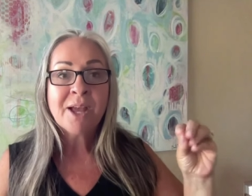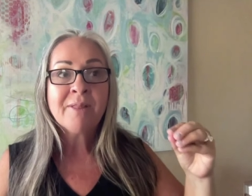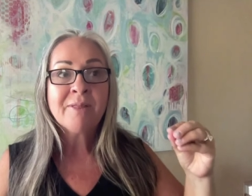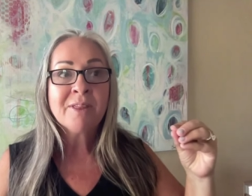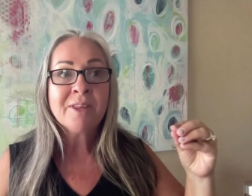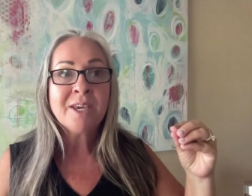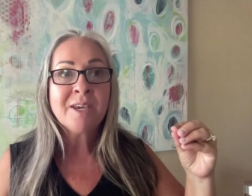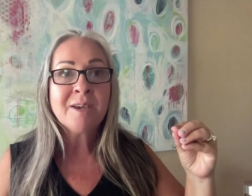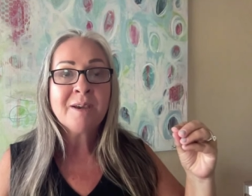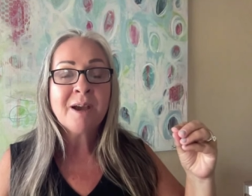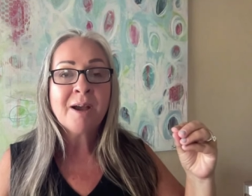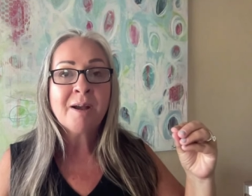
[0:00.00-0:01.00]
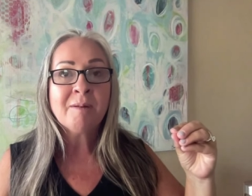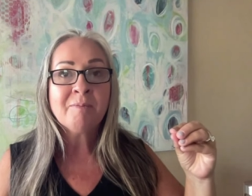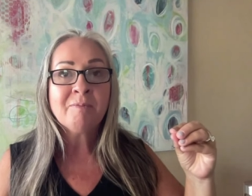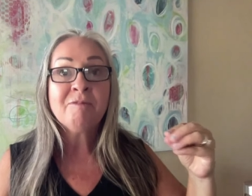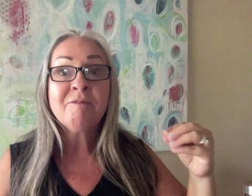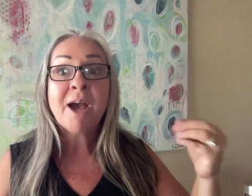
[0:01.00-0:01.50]
and the uh,
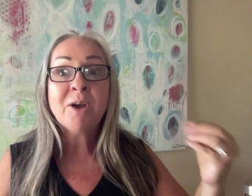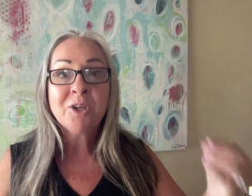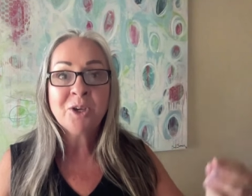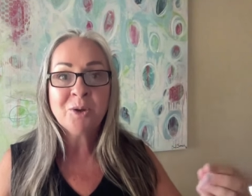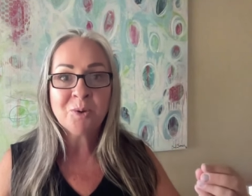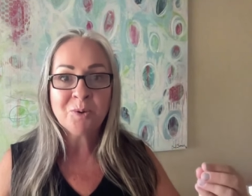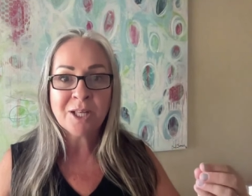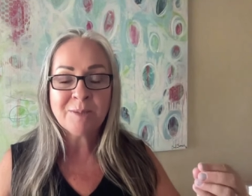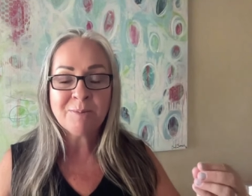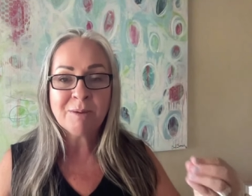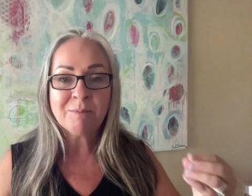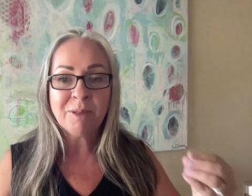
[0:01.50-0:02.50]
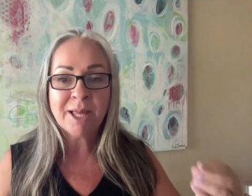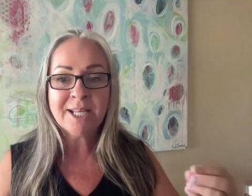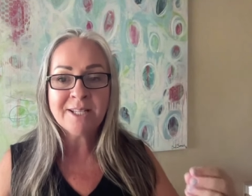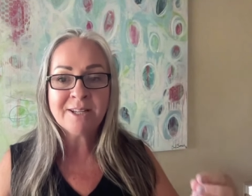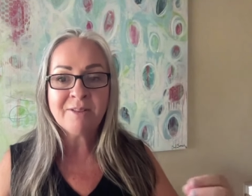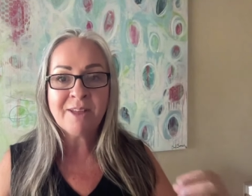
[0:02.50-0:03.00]
value that's being
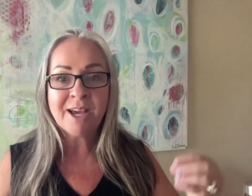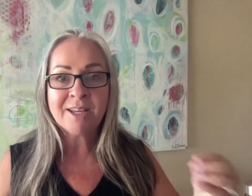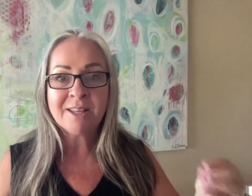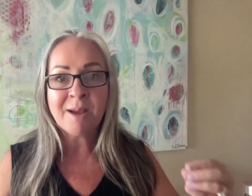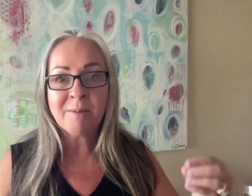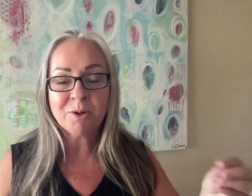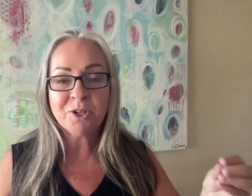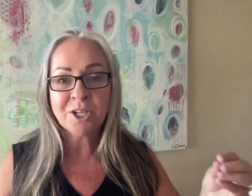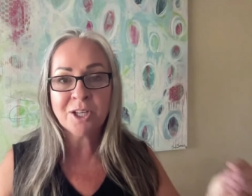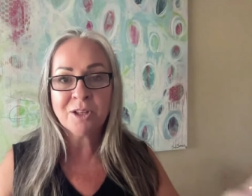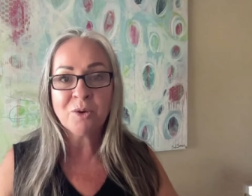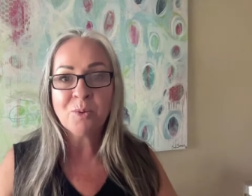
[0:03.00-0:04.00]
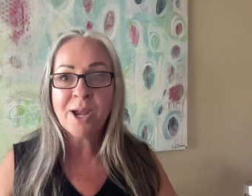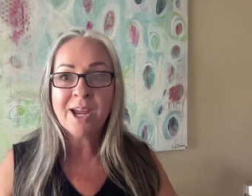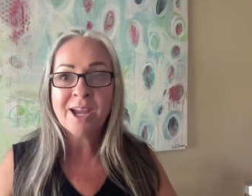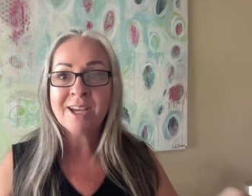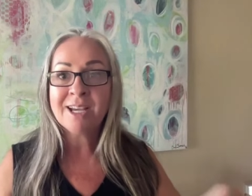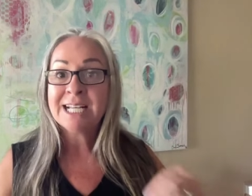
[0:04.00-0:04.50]
placed on that in that particular
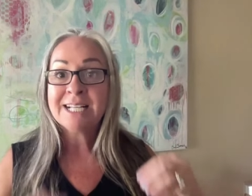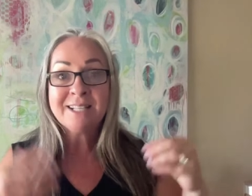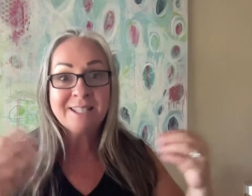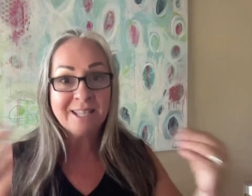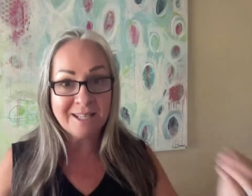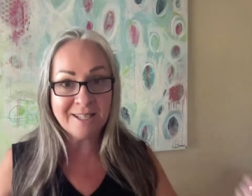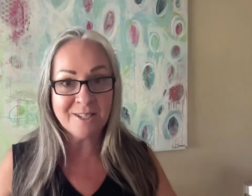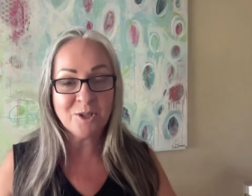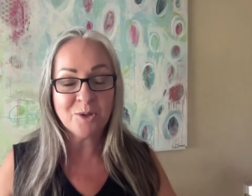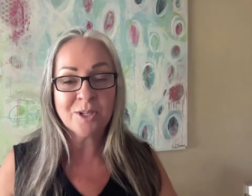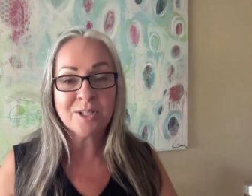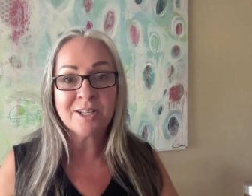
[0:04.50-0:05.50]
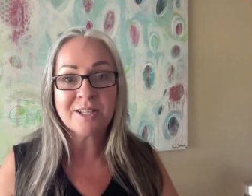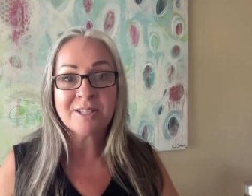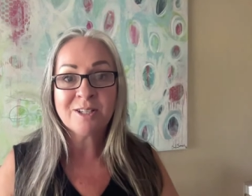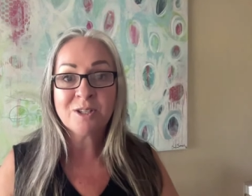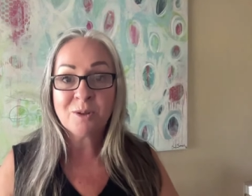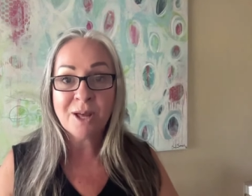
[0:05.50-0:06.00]
way ceases to
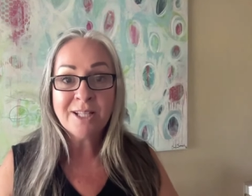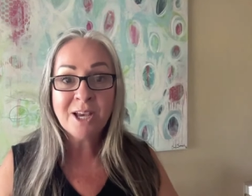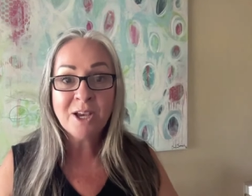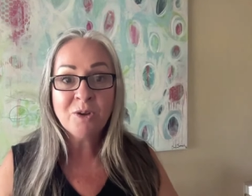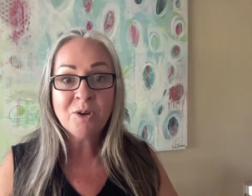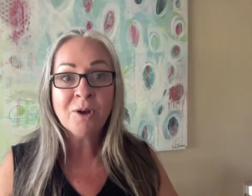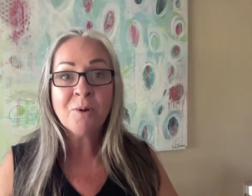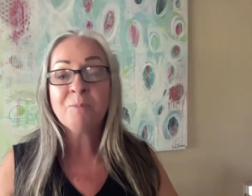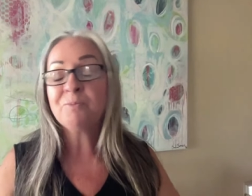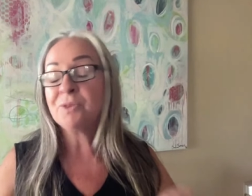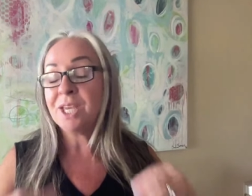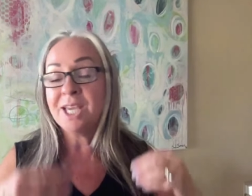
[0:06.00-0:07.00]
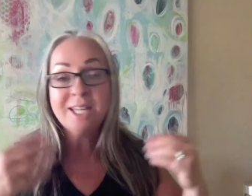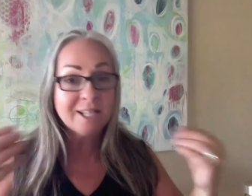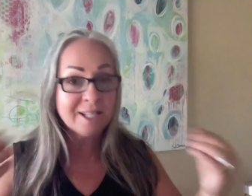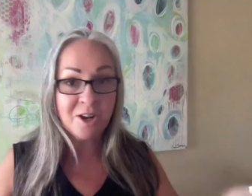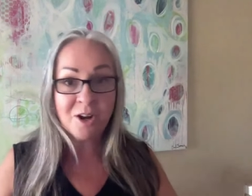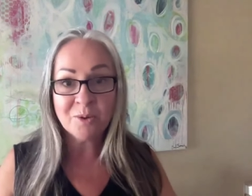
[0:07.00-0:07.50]
exist. So that's how you know it
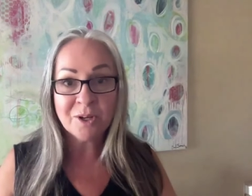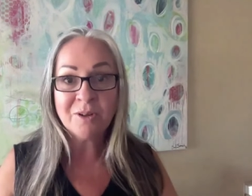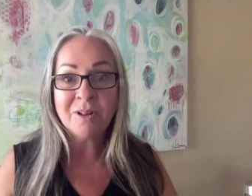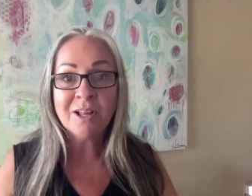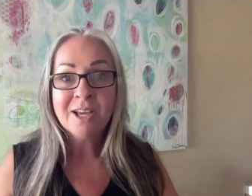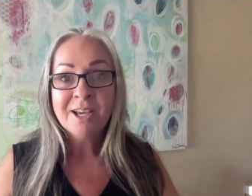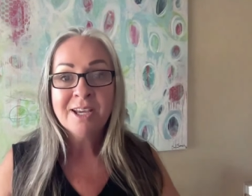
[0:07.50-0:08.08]
is not real.